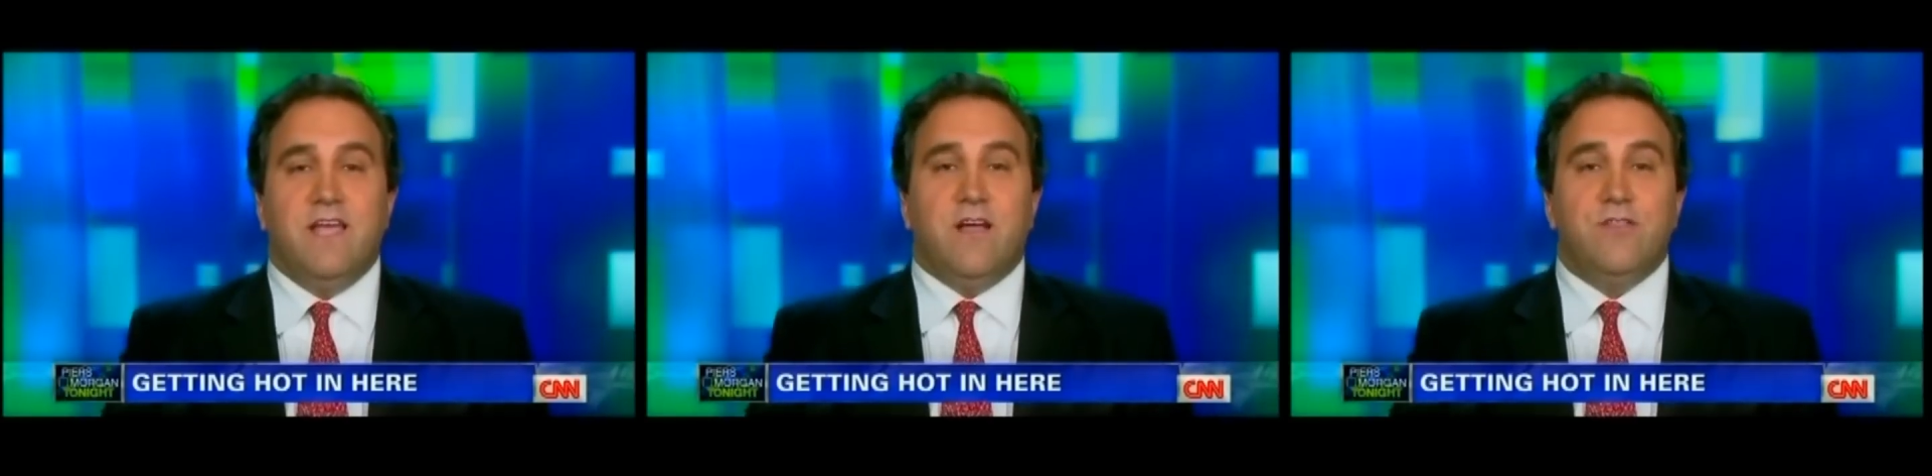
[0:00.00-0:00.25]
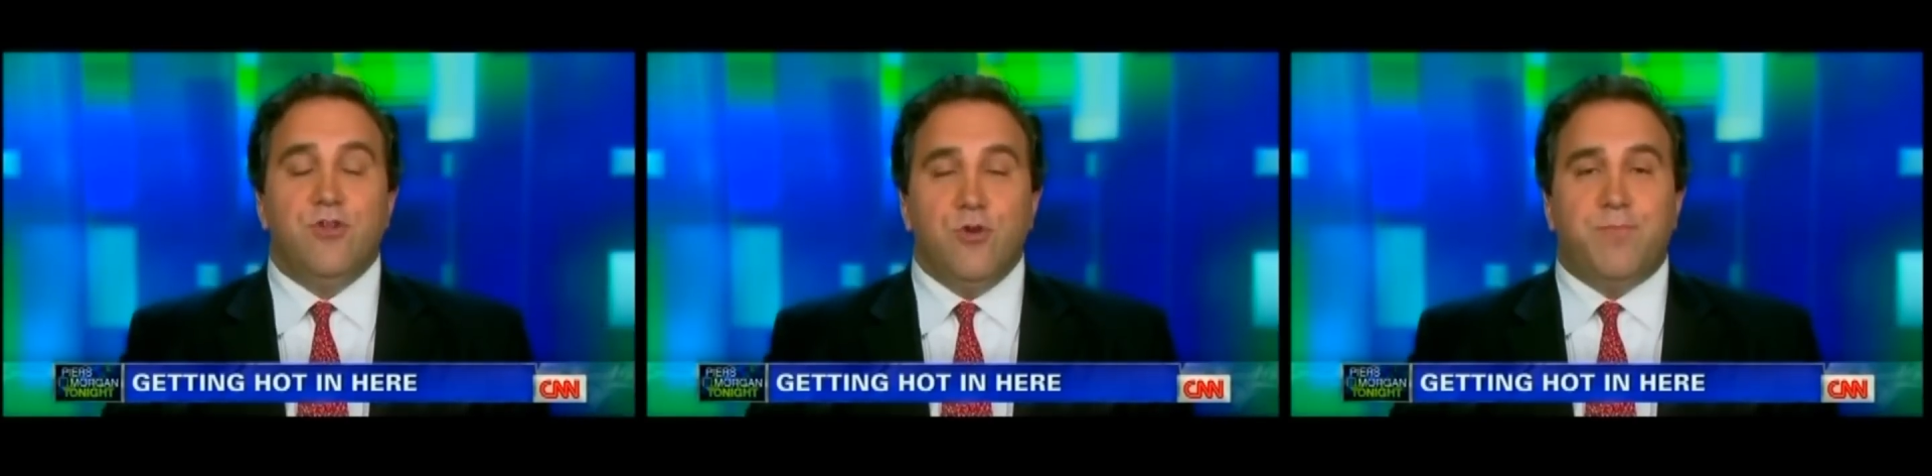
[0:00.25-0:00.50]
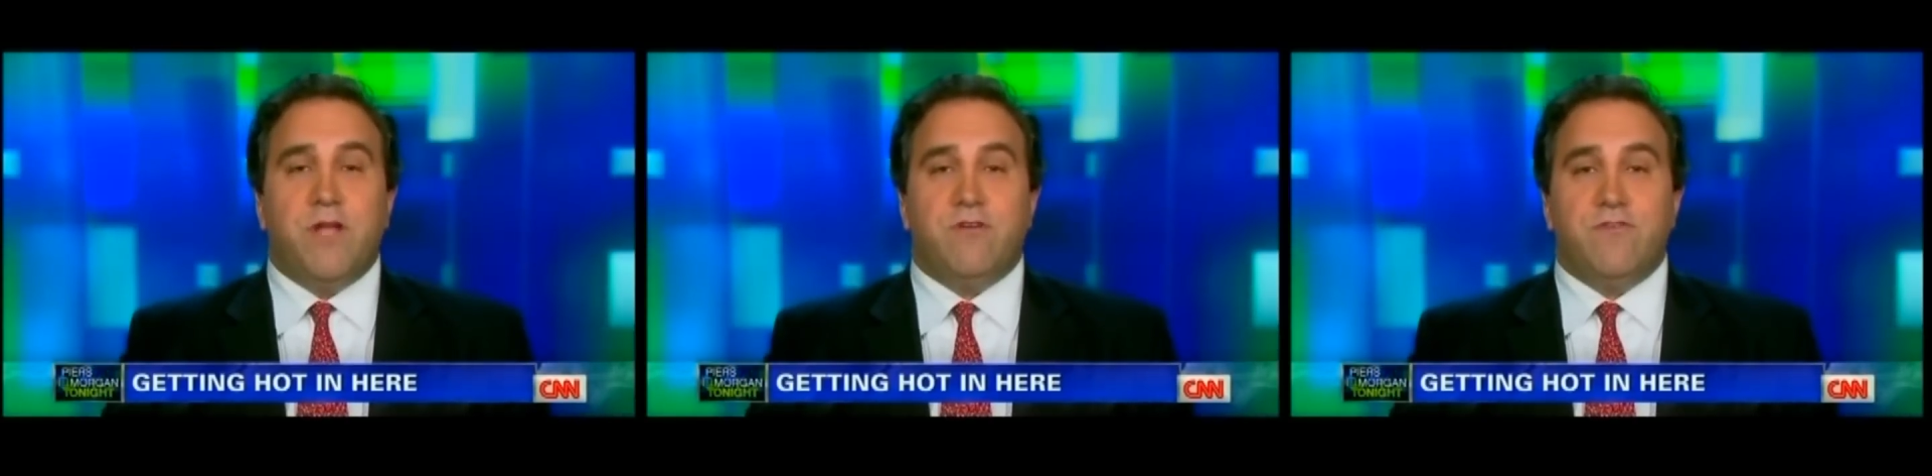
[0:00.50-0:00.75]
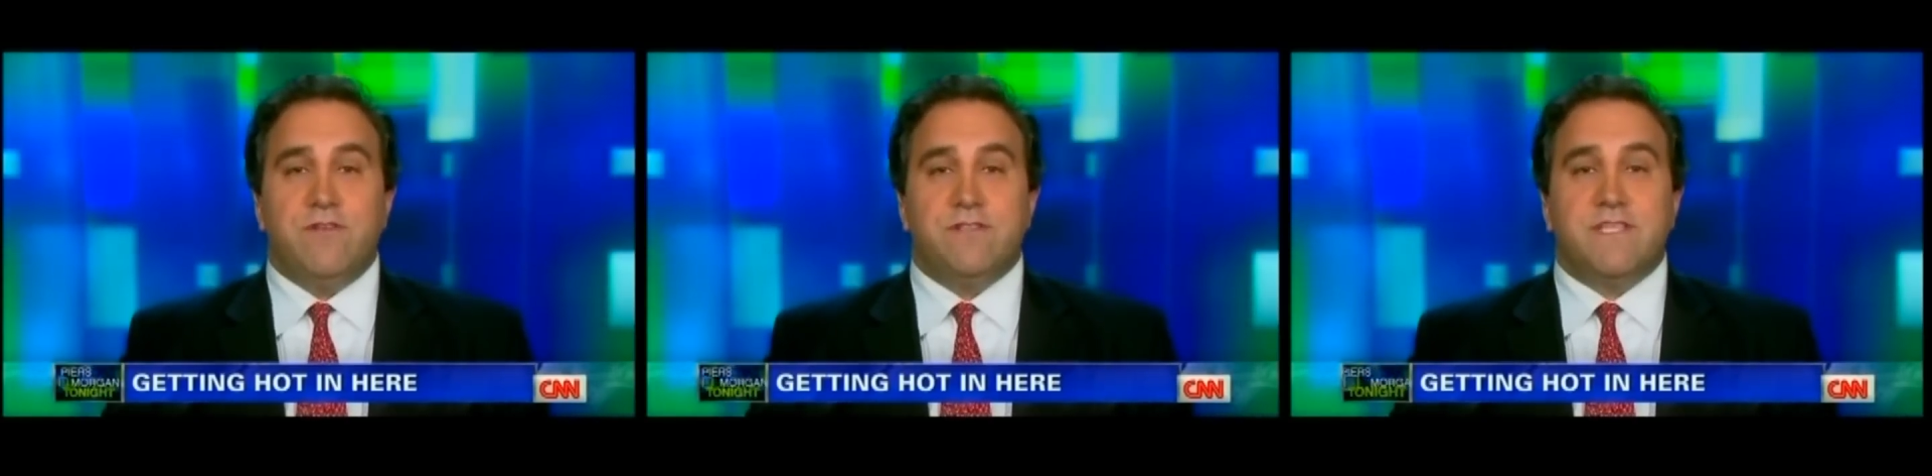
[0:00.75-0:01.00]
new
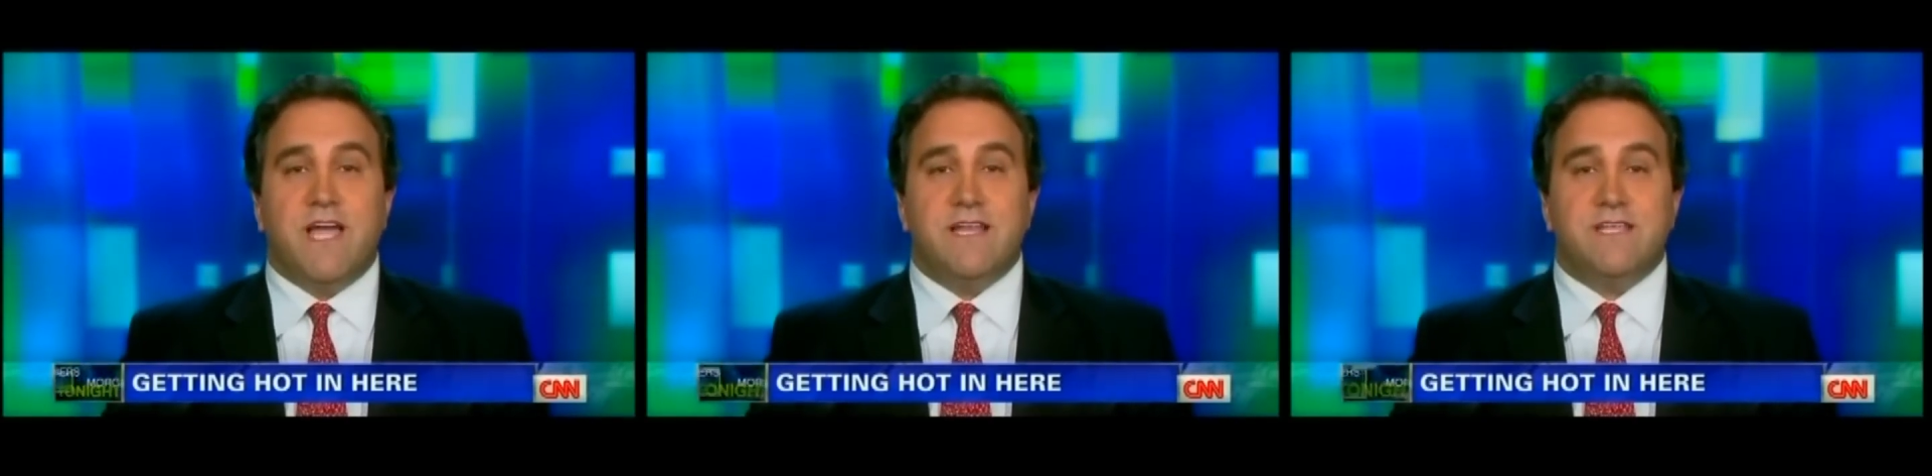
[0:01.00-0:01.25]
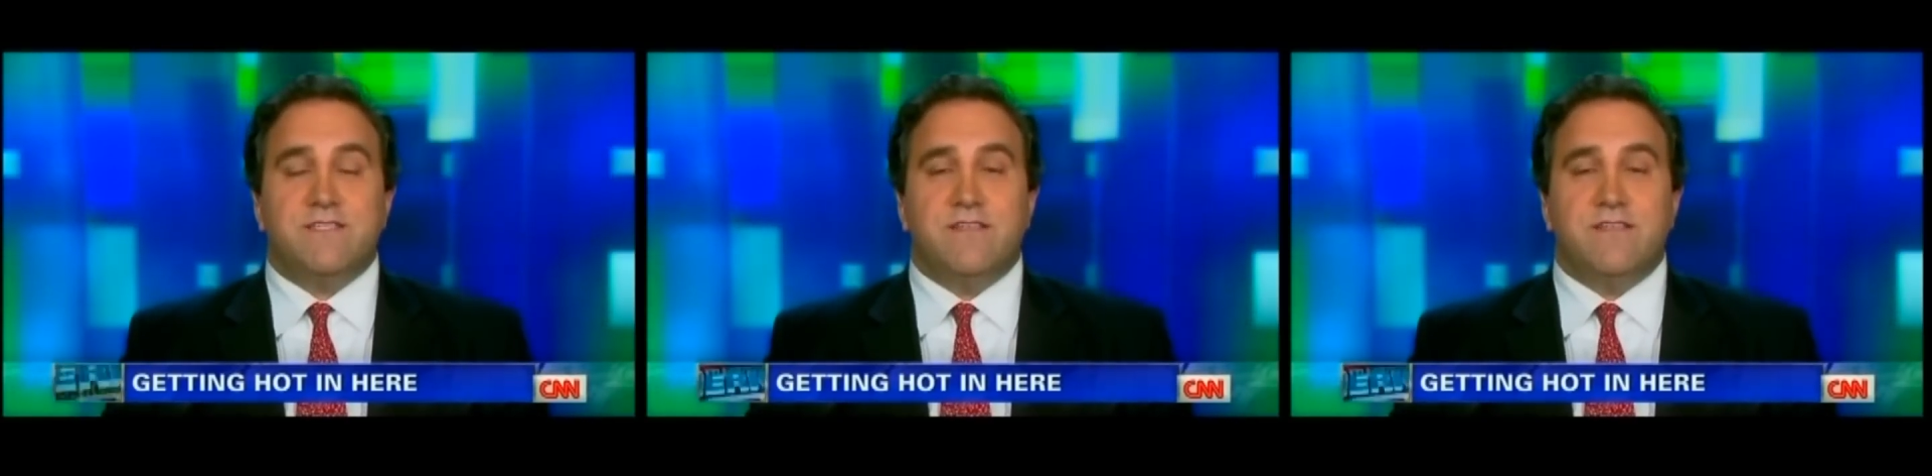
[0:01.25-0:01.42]
peer-reviewed studies.